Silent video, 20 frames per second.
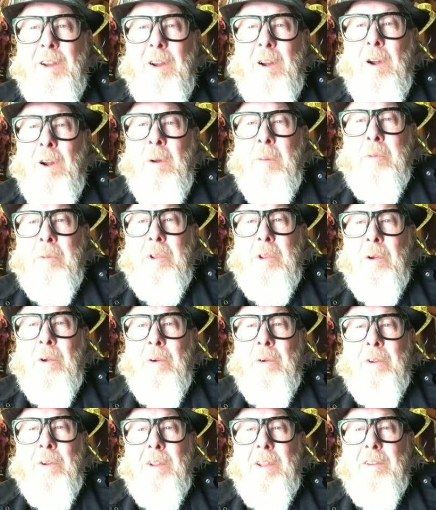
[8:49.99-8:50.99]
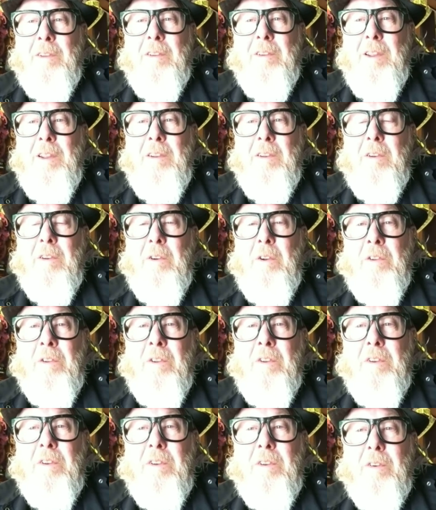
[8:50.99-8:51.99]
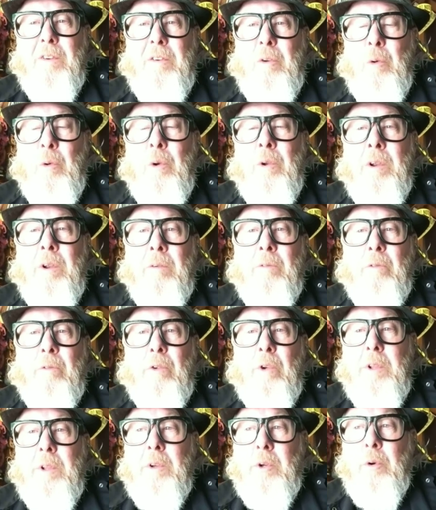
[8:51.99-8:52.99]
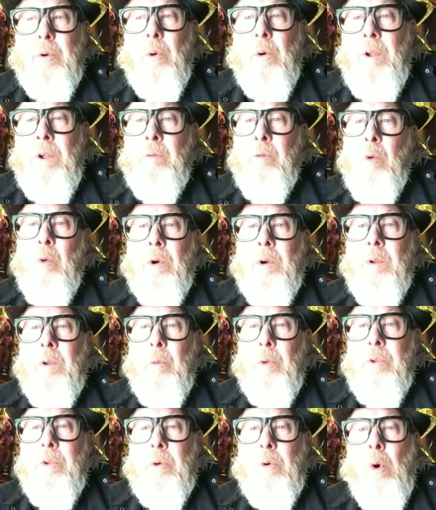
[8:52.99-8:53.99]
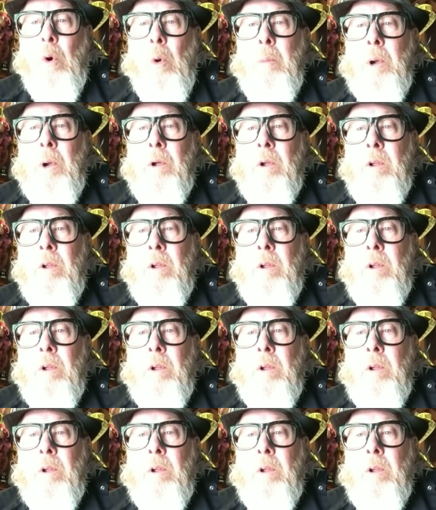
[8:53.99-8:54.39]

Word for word: Um, so it's it's just doing it for the joy of working with Troma.